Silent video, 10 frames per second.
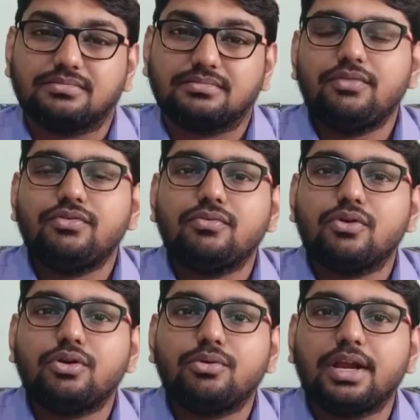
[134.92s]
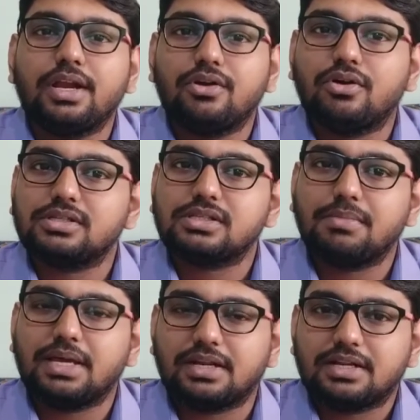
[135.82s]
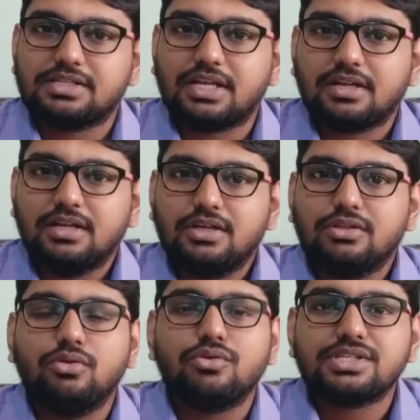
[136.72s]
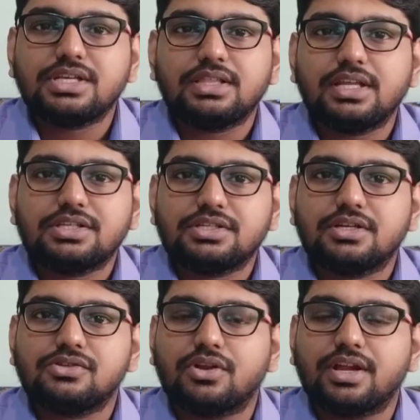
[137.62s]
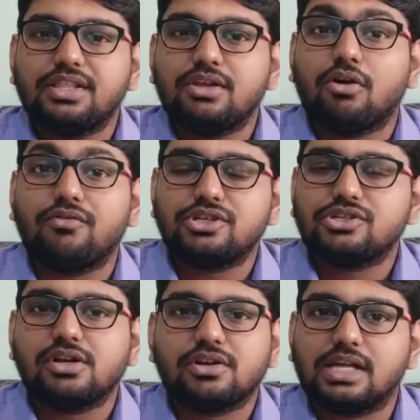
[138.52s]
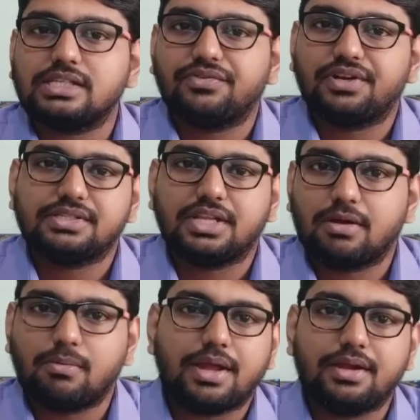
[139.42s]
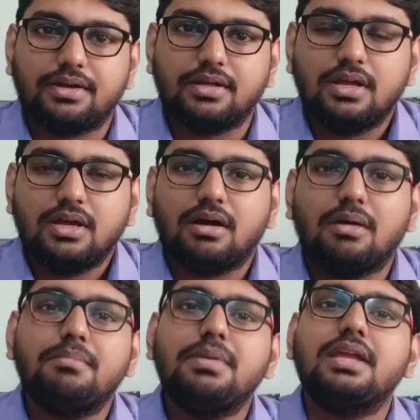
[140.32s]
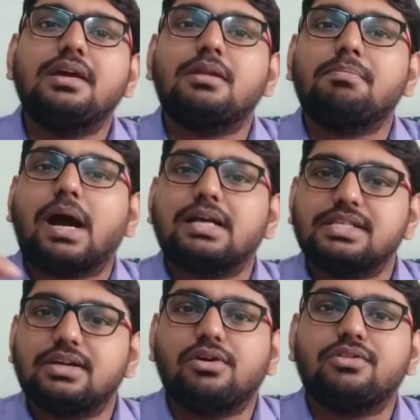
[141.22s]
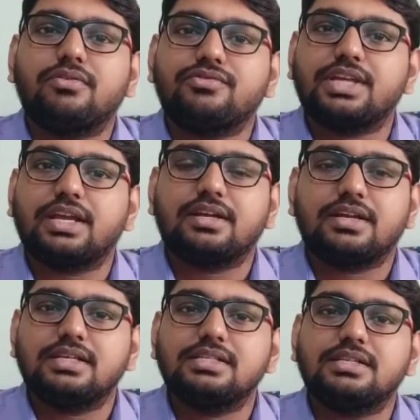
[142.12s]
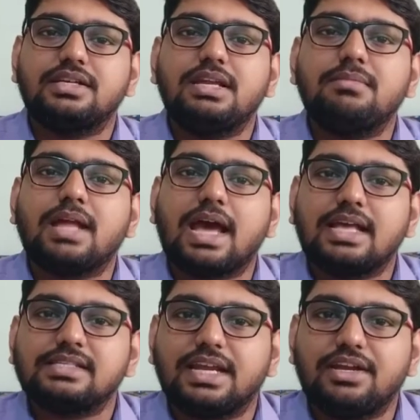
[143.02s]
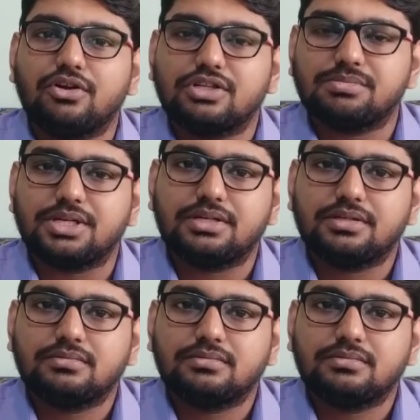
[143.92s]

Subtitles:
If you want to endorse a bearer check, no signatures or any official transfer is required. A mere passing on of check is deemed as endorsement.